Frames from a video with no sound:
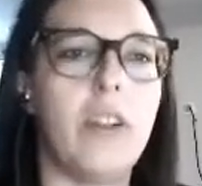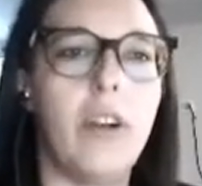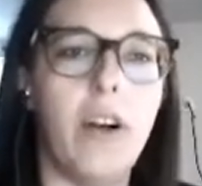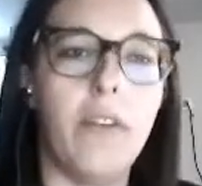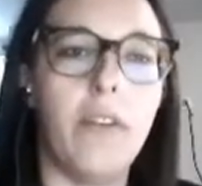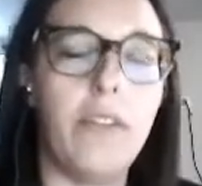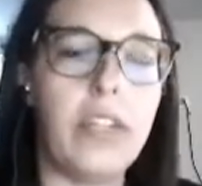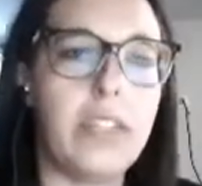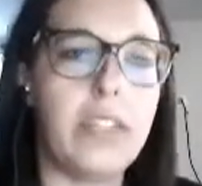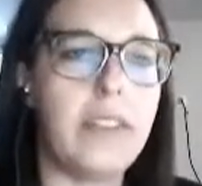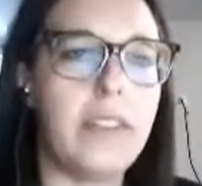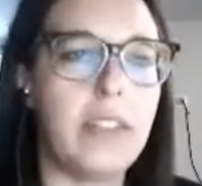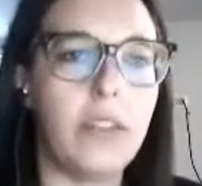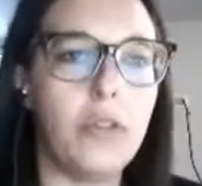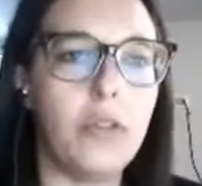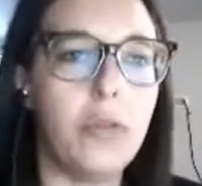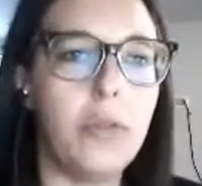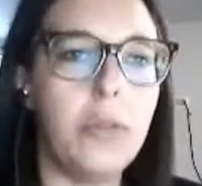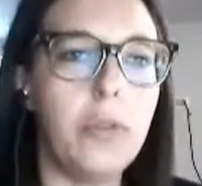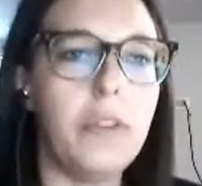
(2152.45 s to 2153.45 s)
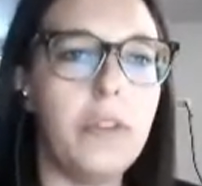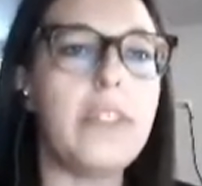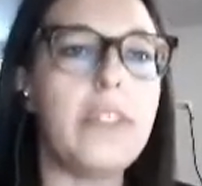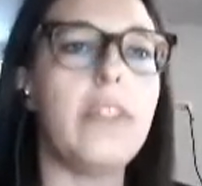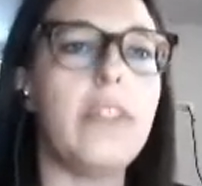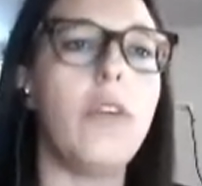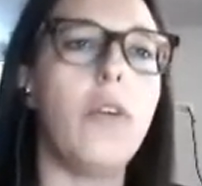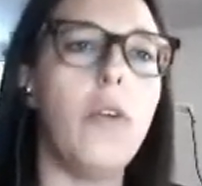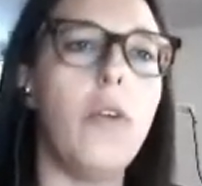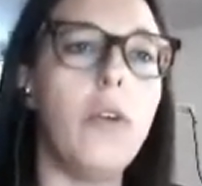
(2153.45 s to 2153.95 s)
of lithic tools,
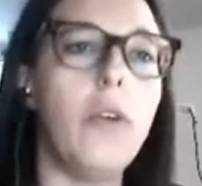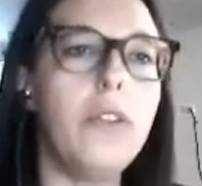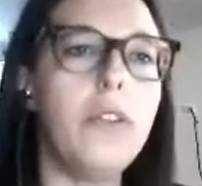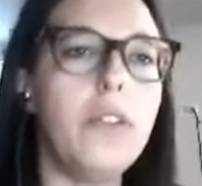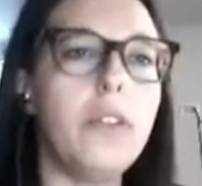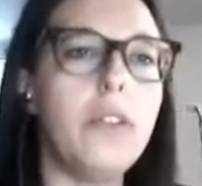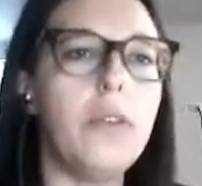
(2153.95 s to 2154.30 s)
also